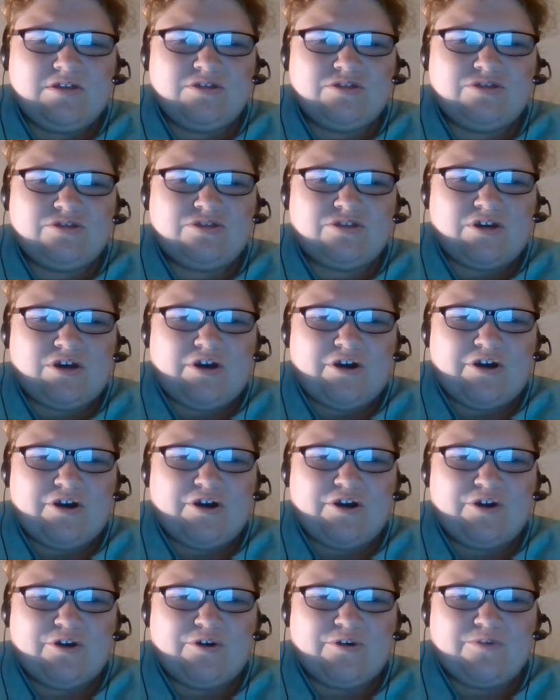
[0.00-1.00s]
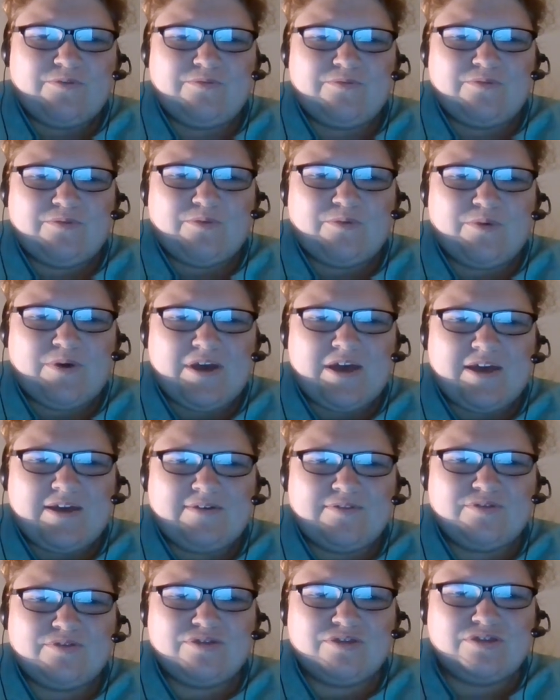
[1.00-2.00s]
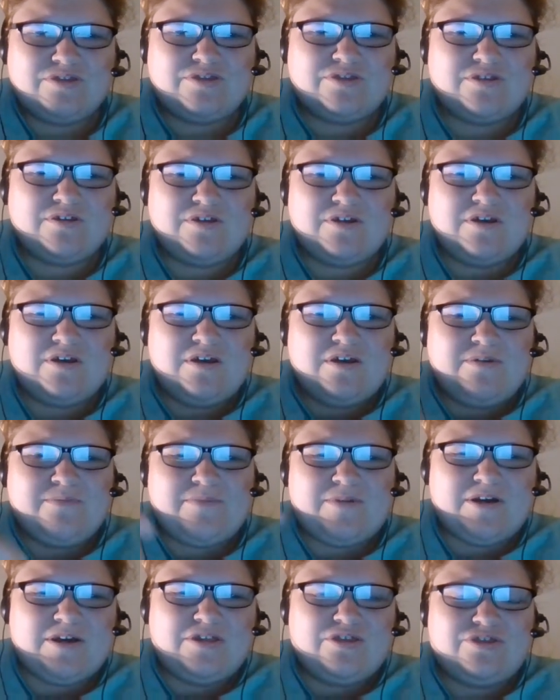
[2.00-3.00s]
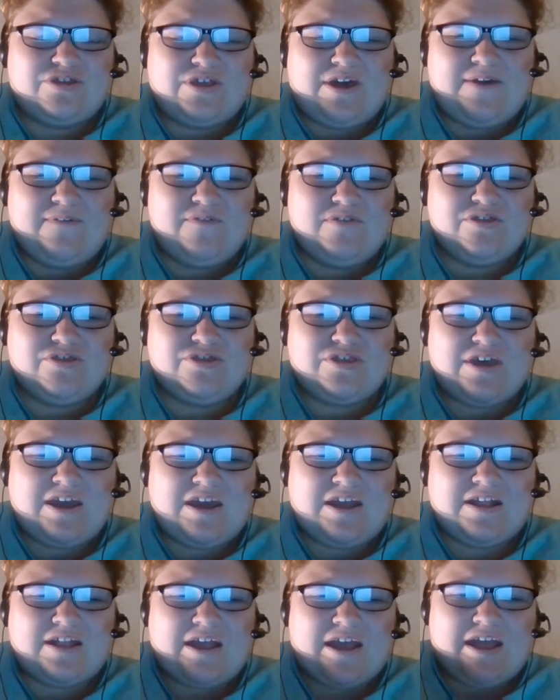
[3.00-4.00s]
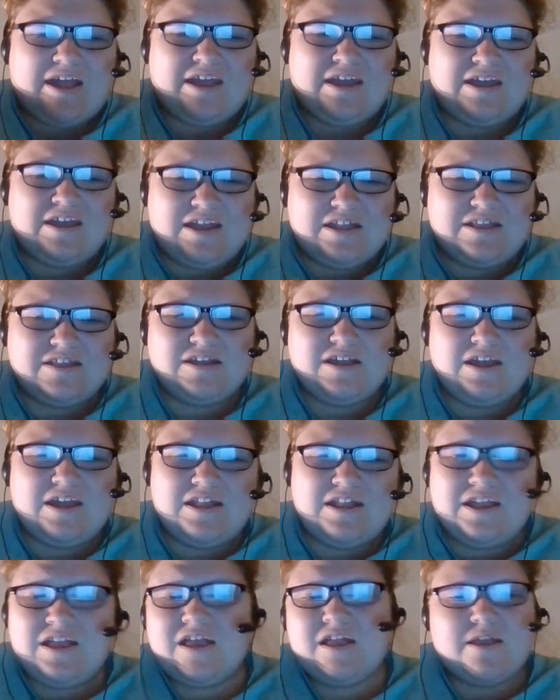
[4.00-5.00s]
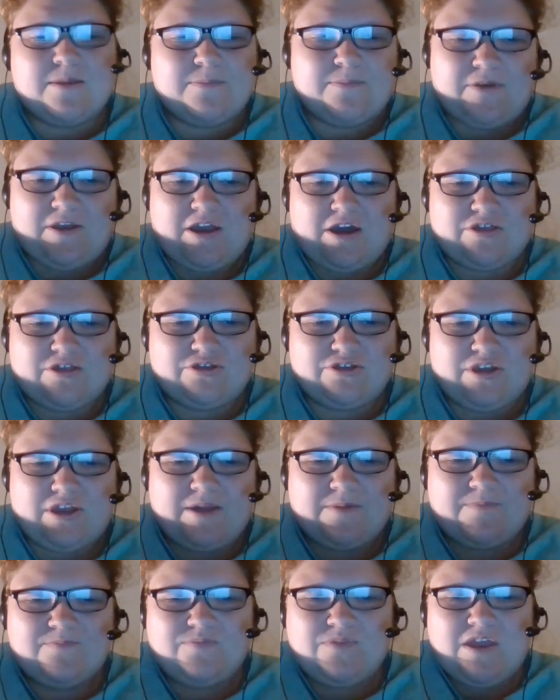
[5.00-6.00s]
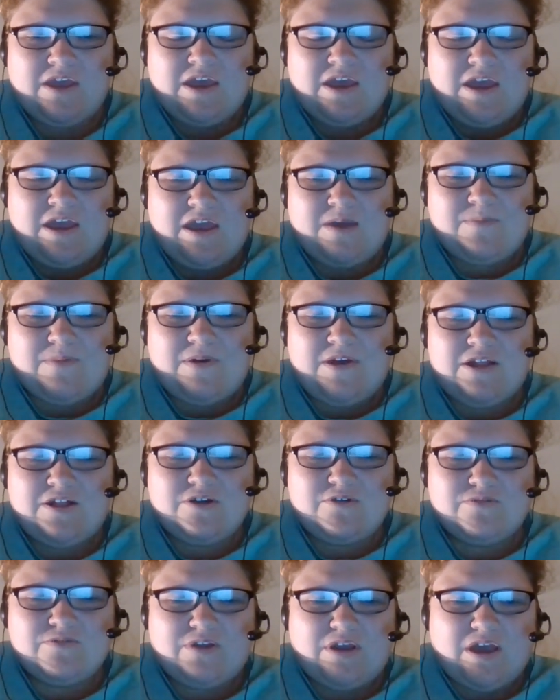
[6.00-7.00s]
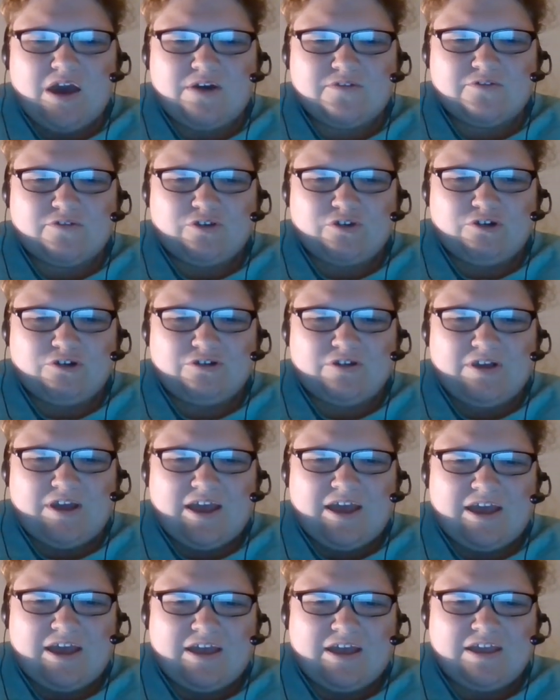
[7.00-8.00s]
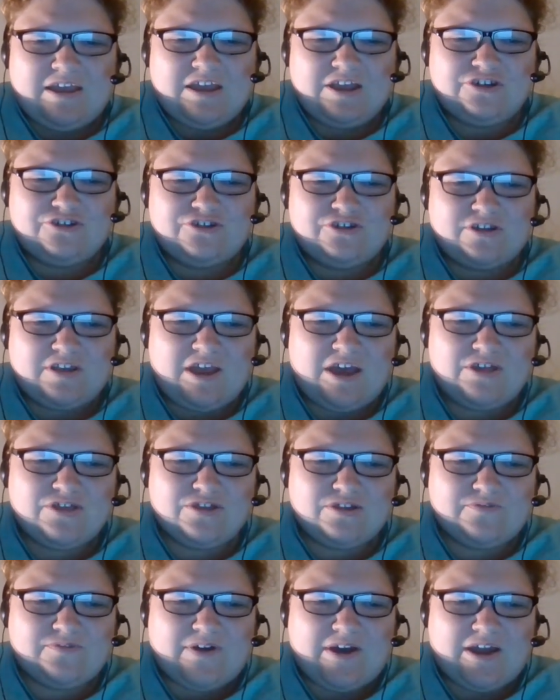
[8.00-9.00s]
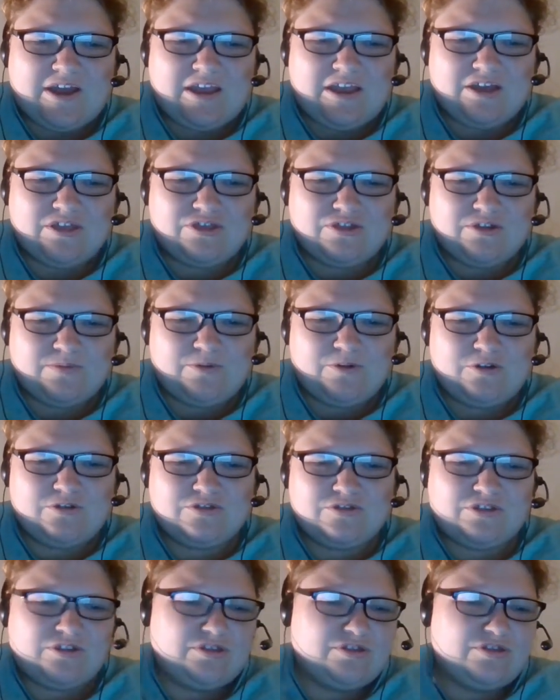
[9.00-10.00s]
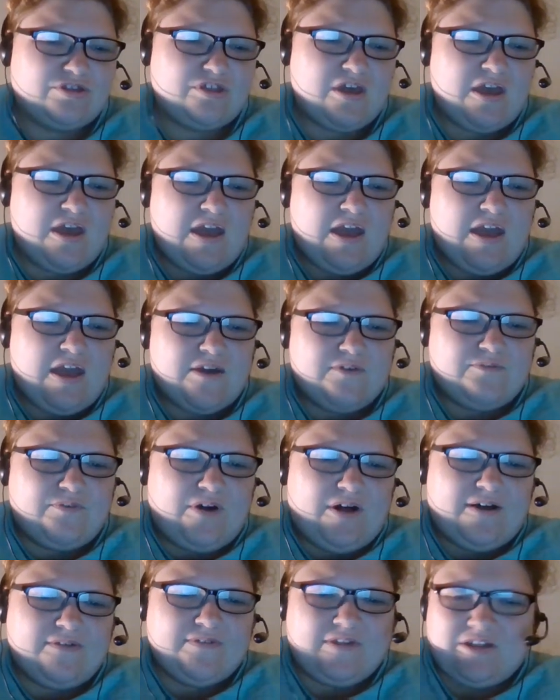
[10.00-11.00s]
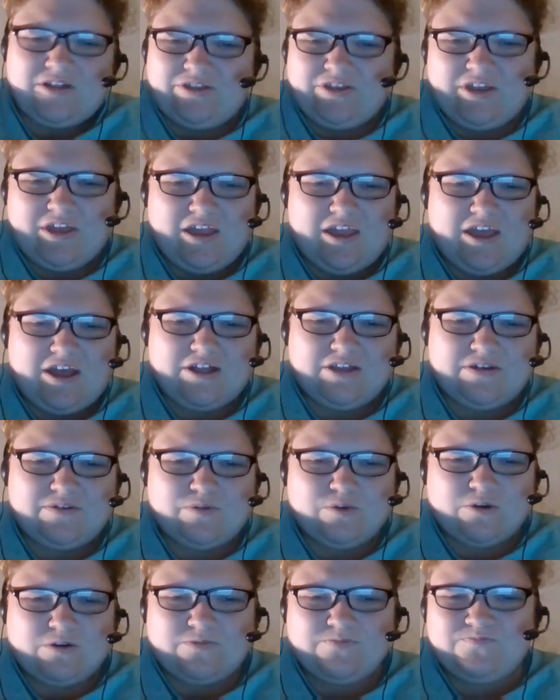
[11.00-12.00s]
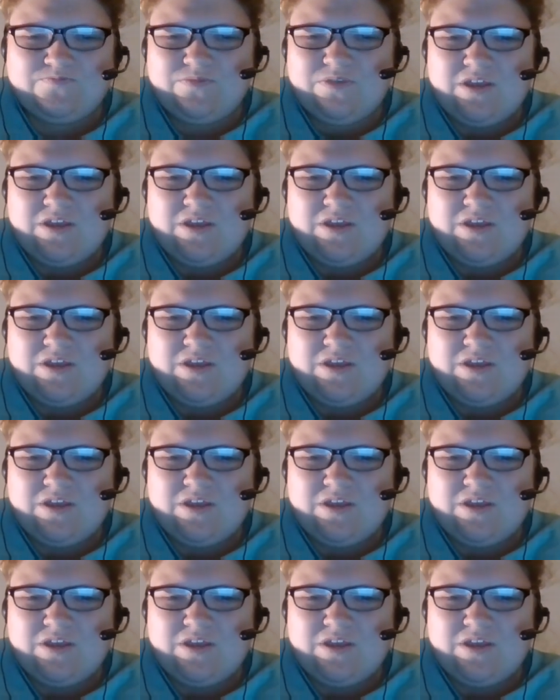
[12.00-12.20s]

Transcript: so with, but it's safe to say that he did end up in custody. He made a deal with the governor that he should testify against the persons involved in the Lincoln County War,